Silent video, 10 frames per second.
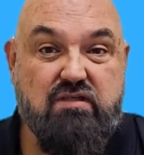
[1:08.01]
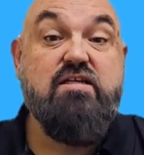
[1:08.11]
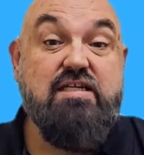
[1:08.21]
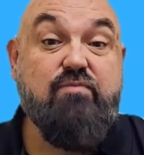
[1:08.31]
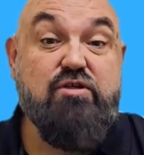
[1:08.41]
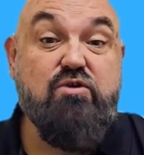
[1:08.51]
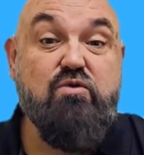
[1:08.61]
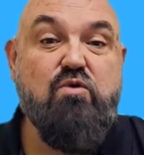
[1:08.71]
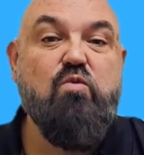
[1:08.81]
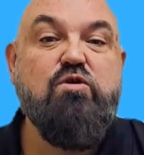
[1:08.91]
Step
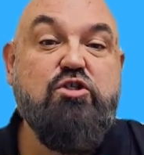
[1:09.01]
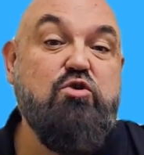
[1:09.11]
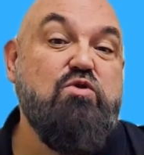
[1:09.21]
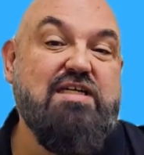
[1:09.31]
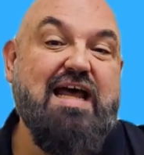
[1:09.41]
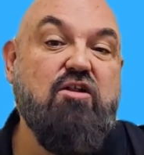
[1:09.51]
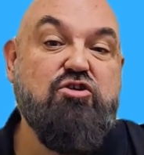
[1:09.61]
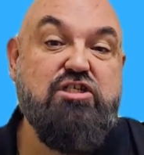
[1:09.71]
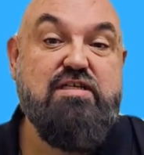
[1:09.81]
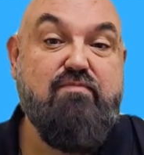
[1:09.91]
two was use
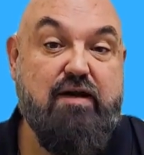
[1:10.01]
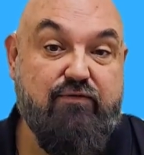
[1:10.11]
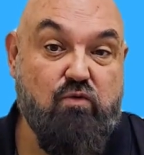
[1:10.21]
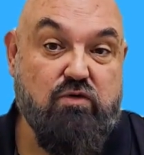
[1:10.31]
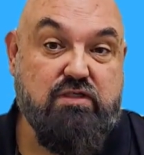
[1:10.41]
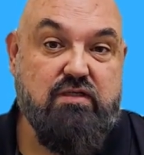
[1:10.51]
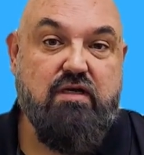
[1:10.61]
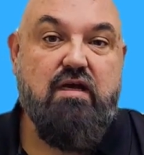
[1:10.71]
analogies and metaphors.